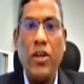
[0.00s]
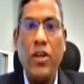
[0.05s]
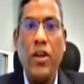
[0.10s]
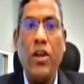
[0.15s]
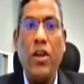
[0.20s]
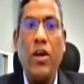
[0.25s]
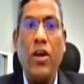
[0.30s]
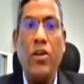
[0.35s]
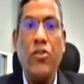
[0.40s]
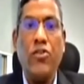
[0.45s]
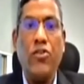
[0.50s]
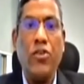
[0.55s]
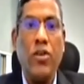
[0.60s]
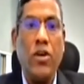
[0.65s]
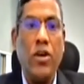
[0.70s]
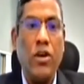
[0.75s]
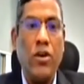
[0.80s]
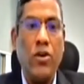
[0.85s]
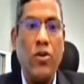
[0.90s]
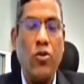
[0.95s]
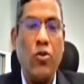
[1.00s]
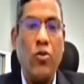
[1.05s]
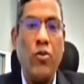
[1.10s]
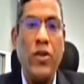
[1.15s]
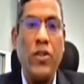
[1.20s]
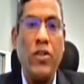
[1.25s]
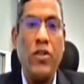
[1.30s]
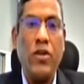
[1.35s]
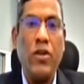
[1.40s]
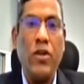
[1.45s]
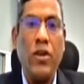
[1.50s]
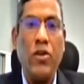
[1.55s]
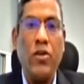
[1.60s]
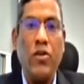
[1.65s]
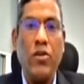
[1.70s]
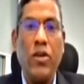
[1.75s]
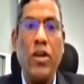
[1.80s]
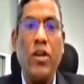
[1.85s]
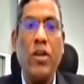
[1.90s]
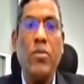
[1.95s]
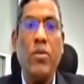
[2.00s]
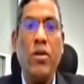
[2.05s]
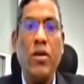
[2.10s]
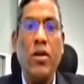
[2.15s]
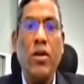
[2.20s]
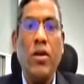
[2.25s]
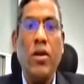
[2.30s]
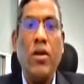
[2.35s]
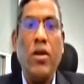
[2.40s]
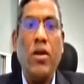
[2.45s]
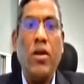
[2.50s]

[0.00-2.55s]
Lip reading: any large group with a credible